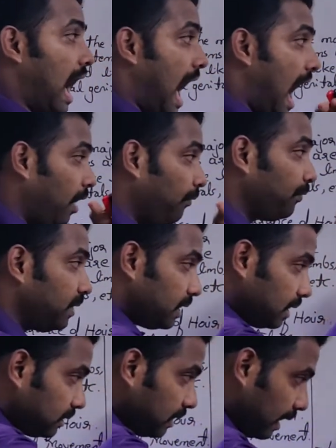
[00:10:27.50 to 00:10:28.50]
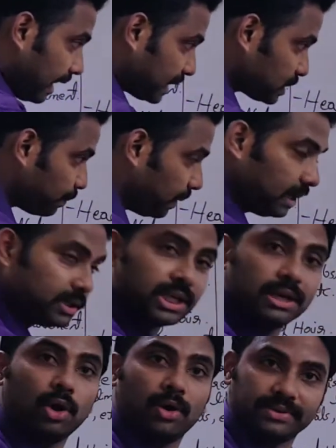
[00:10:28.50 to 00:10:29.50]
after the
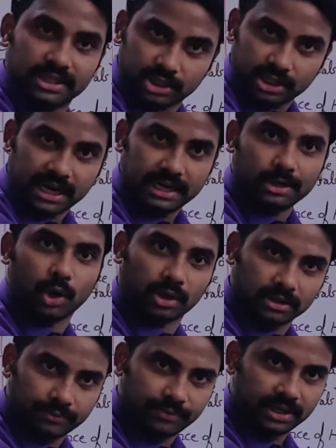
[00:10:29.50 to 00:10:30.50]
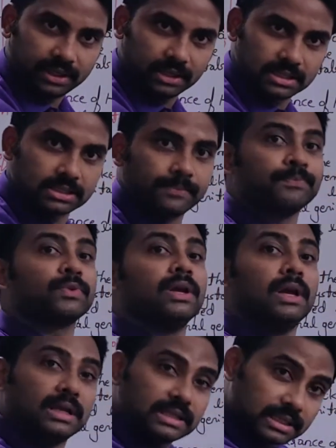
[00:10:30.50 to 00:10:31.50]
expulsion of the child or the fetus,
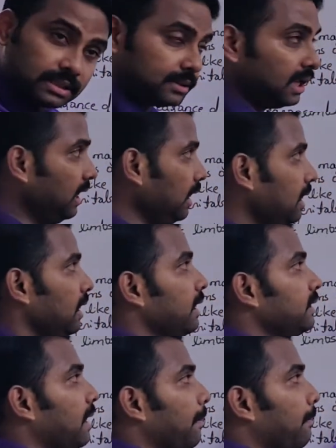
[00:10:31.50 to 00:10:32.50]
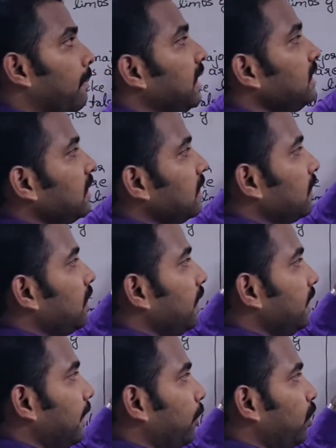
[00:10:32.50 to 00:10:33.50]
still the mother
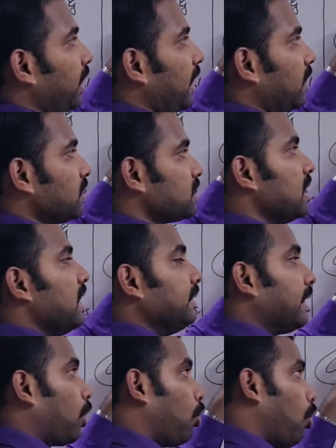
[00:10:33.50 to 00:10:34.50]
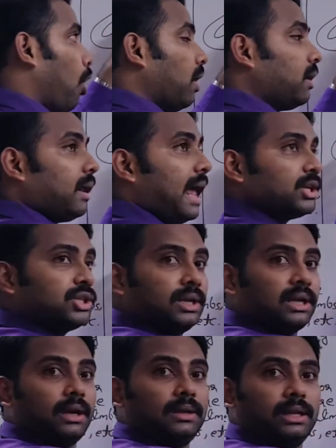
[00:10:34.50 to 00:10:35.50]
in the uterus, the
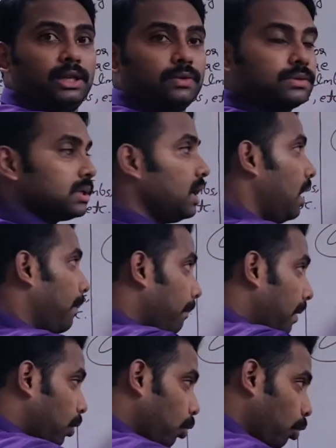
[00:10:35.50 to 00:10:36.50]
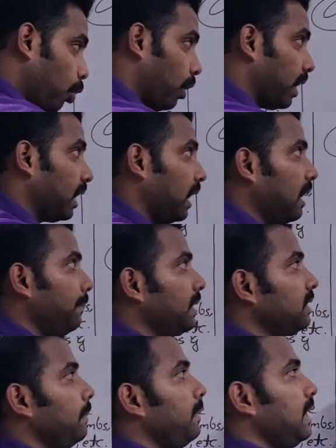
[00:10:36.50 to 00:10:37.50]
contraction continues. Magu horagade
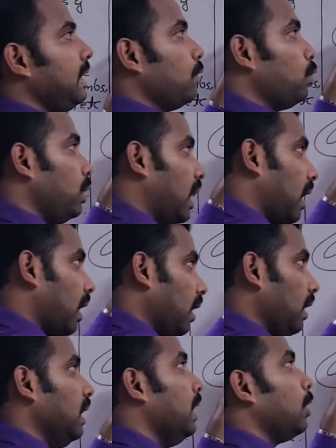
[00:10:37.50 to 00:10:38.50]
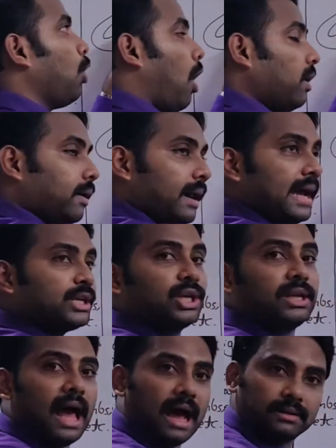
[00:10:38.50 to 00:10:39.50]
banda mele kuda
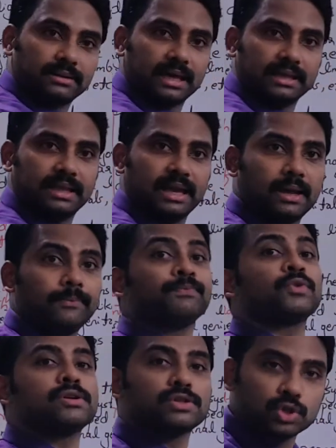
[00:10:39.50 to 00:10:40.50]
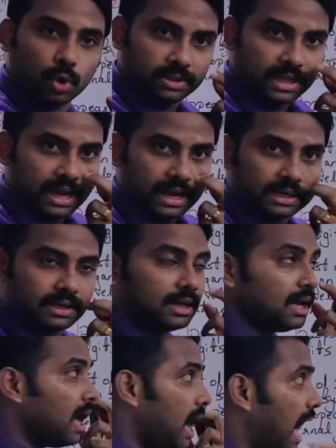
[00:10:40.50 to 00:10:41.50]
contraction aagta ide. So that
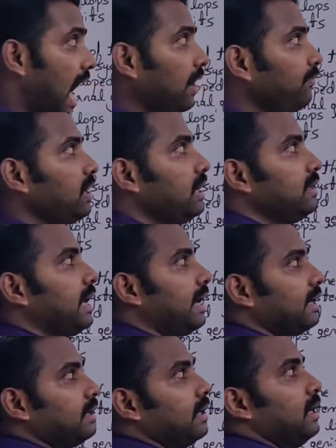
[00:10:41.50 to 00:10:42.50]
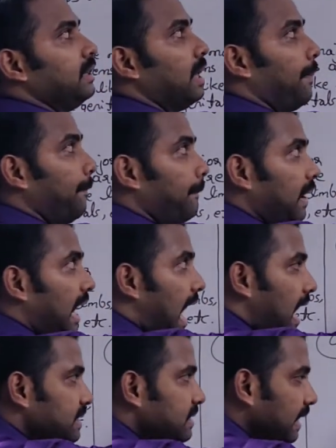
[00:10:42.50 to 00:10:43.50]
after that, the
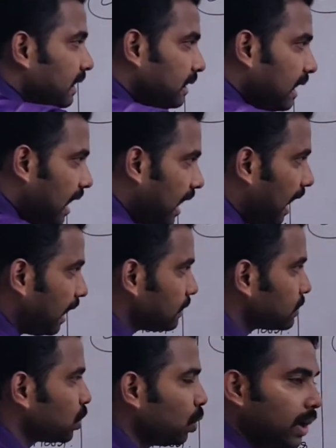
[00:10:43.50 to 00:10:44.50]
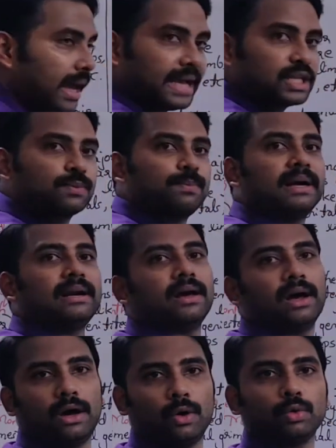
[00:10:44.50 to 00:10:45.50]
placenta also expelled
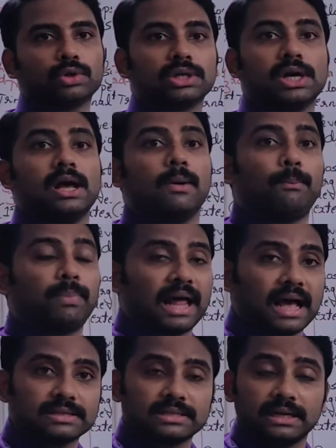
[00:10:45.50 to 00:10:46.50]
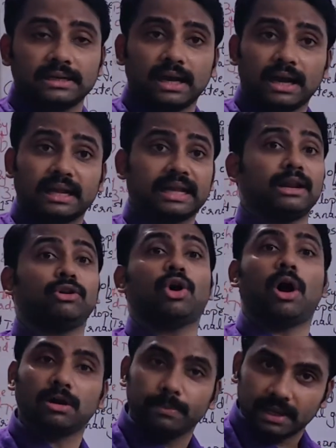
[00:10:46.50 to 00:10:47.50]
out. Placenta
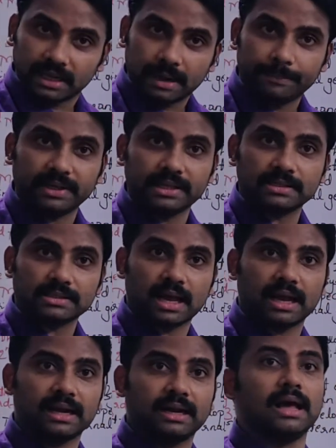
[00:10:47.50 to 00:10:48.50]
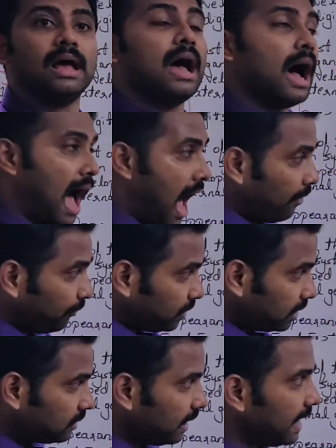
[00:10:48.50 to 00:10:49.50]
cannot be kept inside.
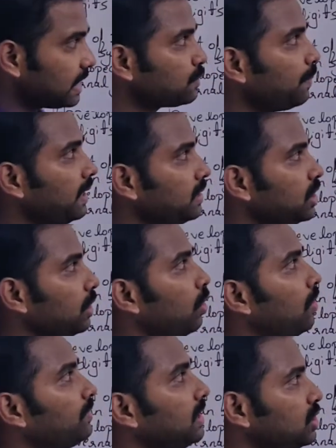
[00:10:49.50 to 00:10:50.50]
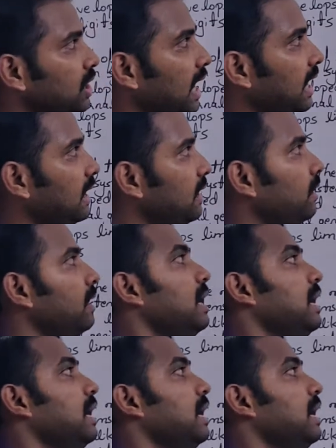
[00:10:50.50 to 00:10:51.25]
After the expulsion of the child,